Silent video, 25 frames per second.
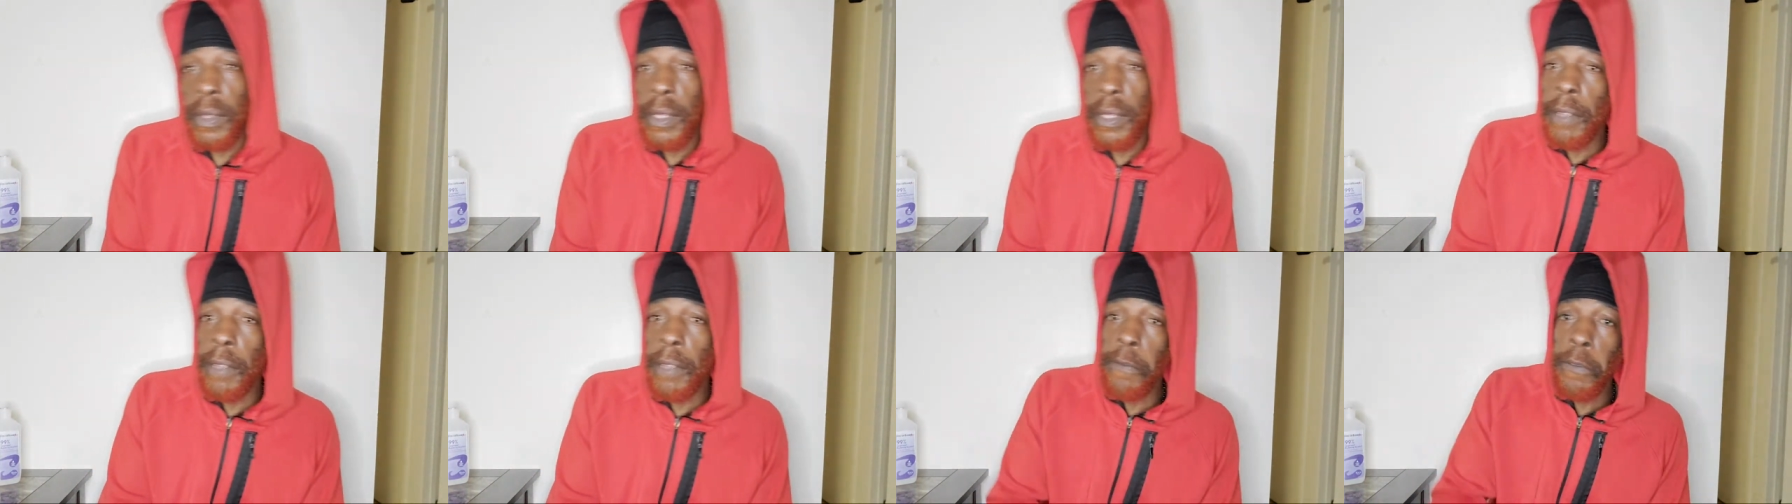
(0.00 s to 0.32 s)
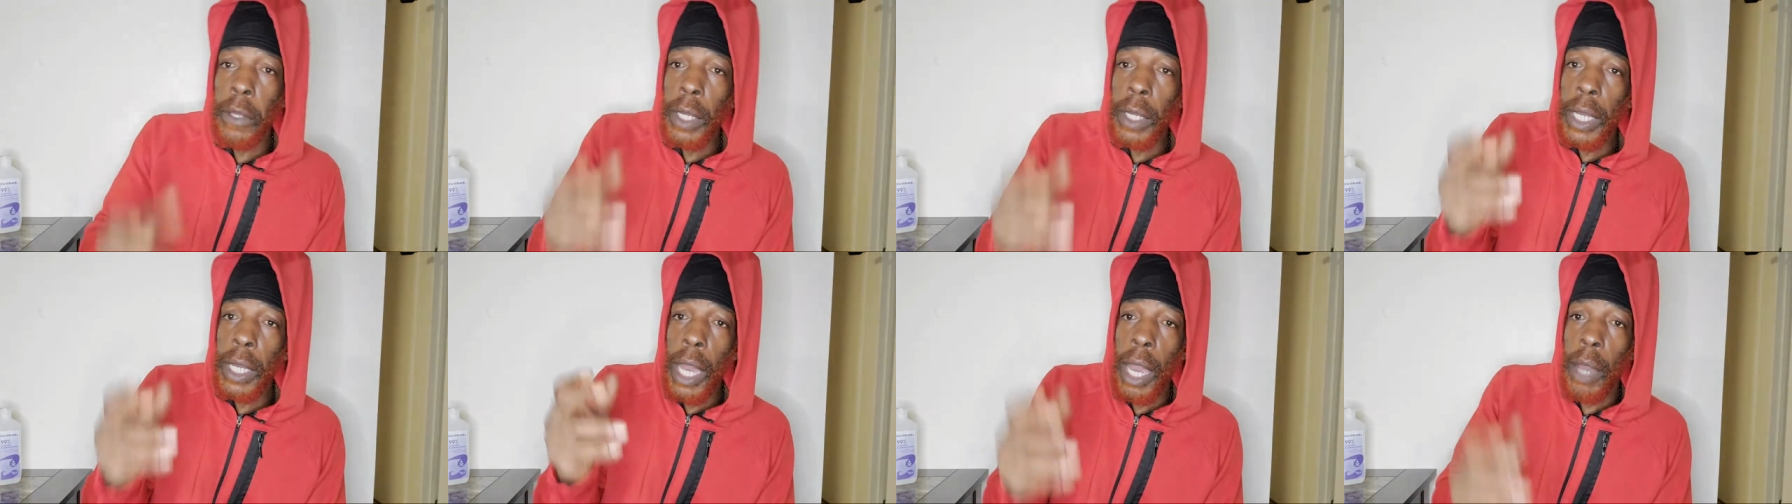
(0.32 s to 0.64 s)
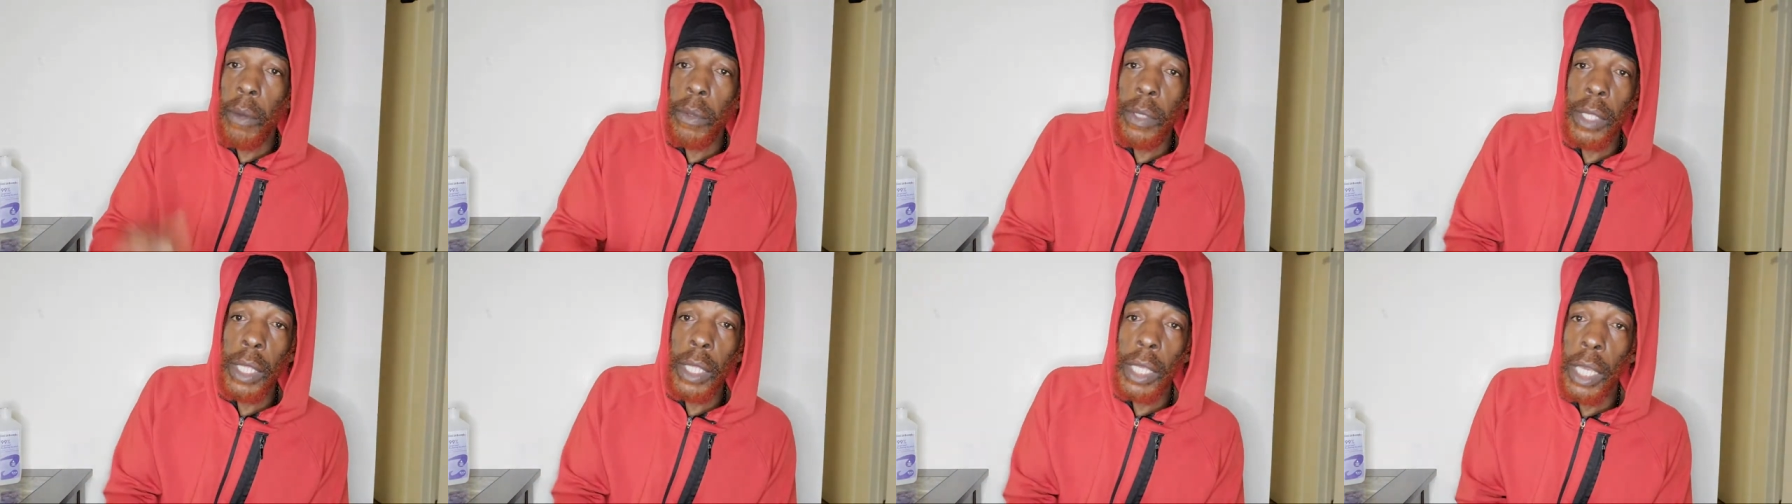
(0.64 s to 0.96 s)
thief your
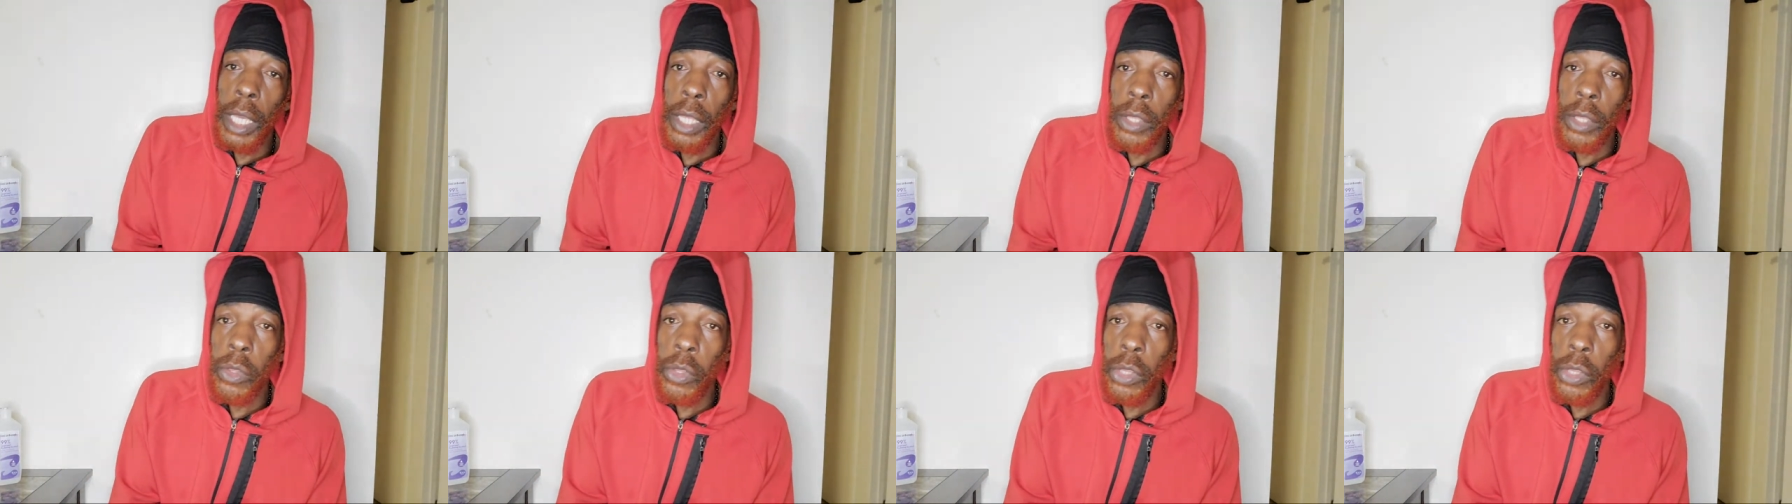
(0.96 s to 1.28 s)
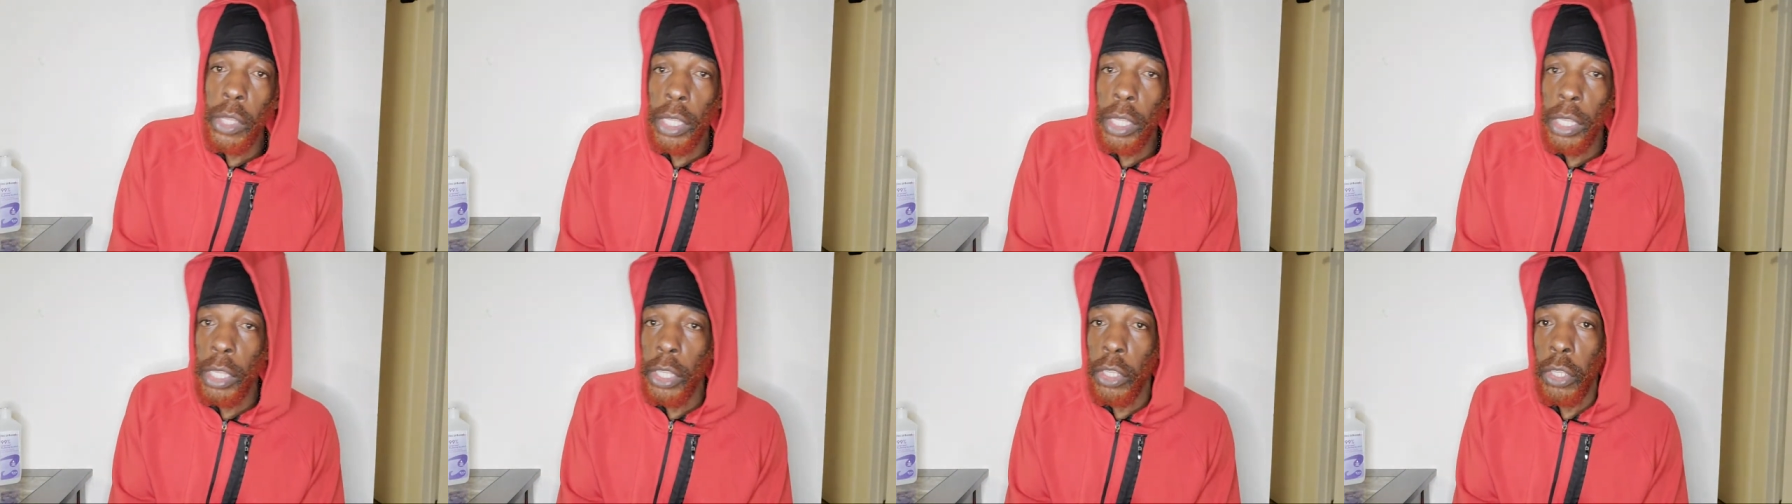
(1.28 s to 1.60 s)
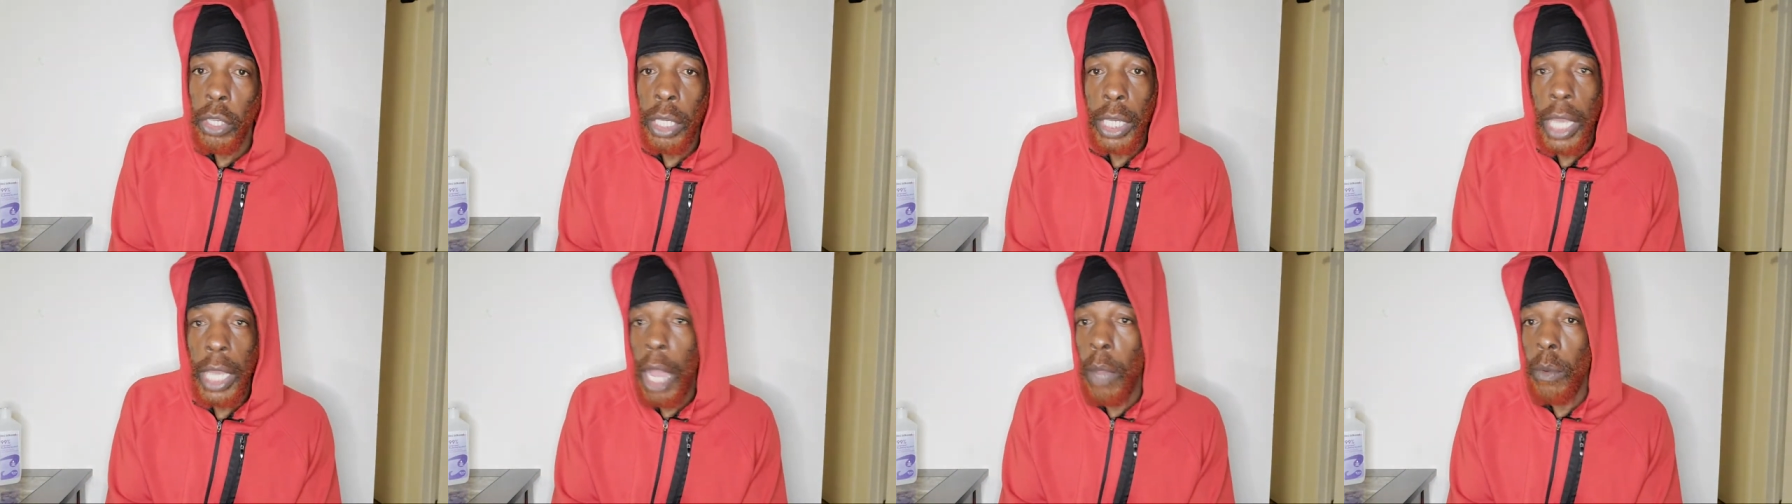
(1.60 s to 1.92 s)
cow in an instant. Your
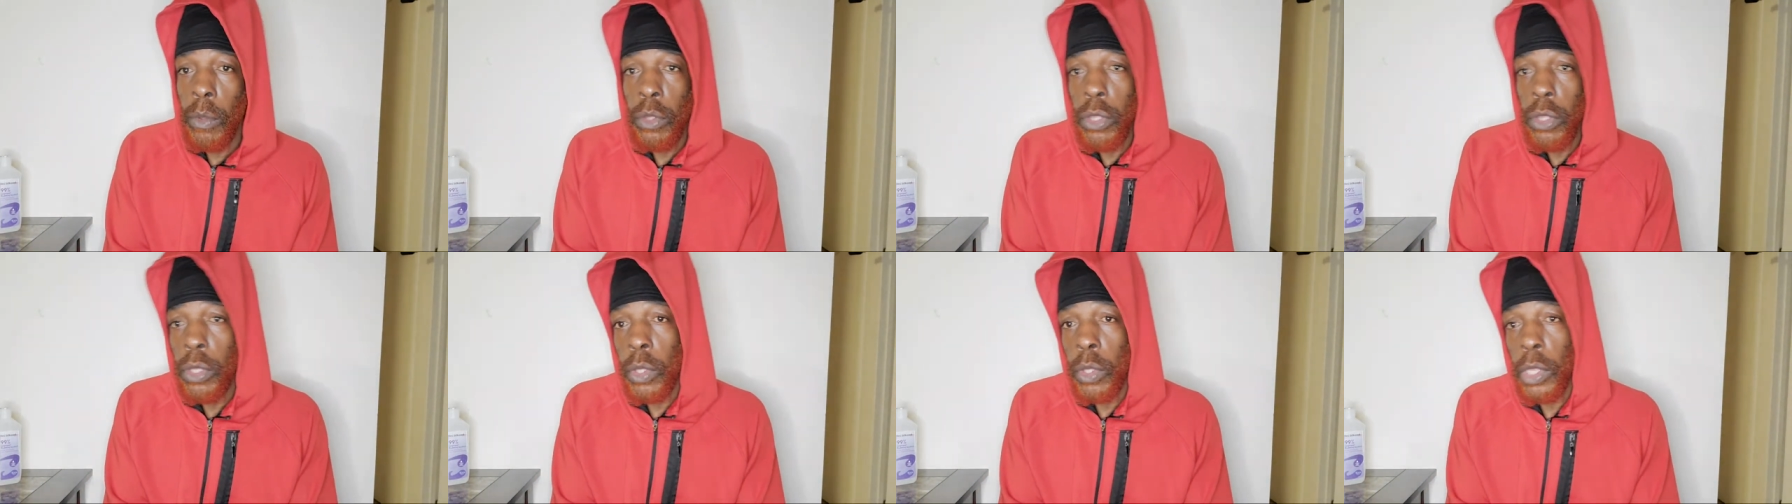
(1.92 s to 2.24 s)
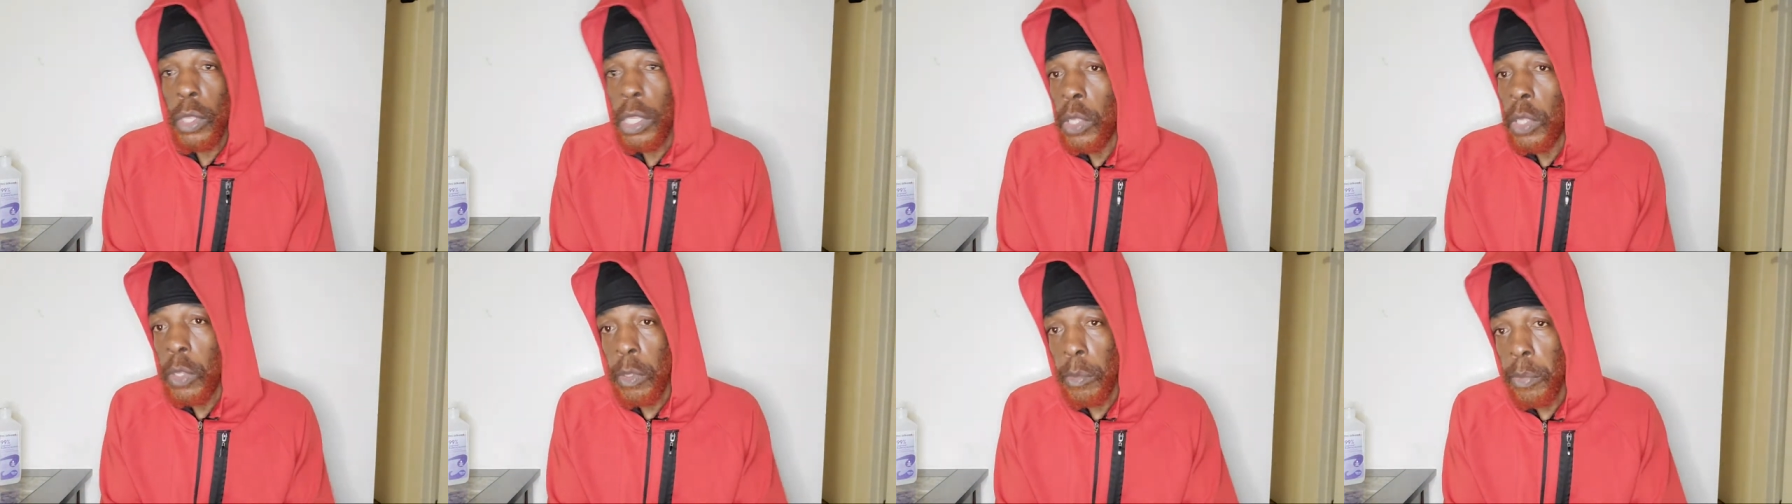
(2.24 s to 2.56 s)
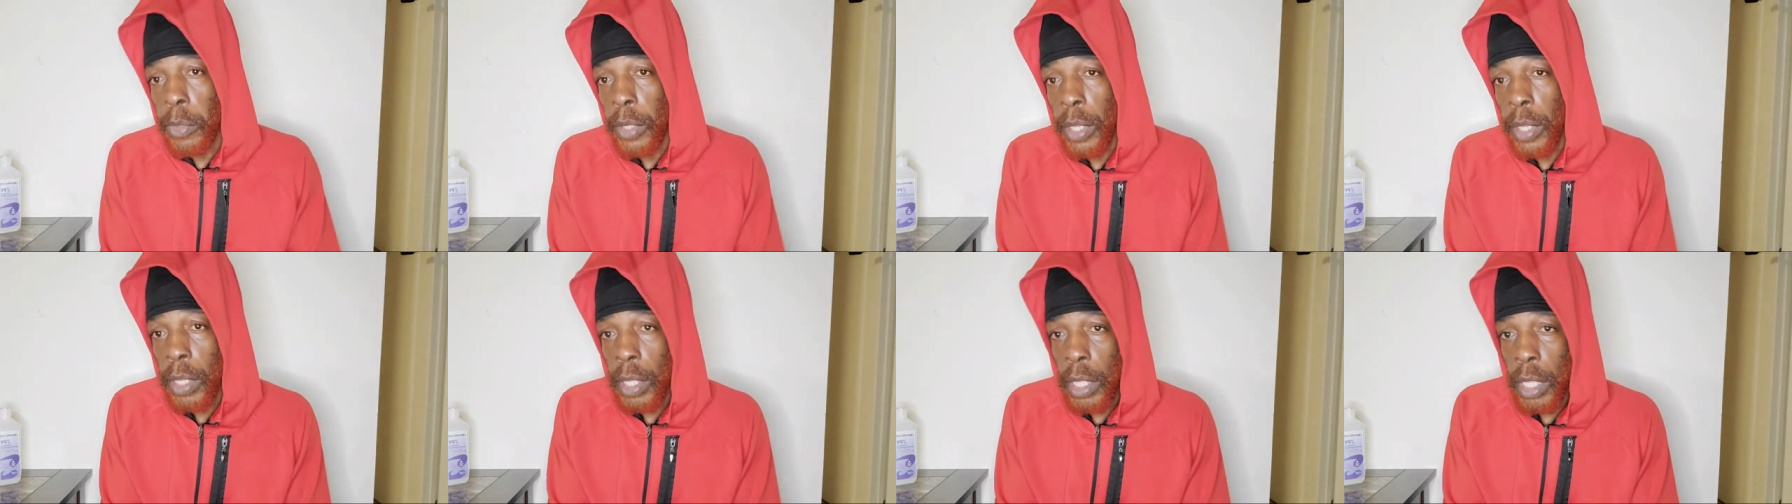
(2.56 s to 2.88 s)
cow would just disappear.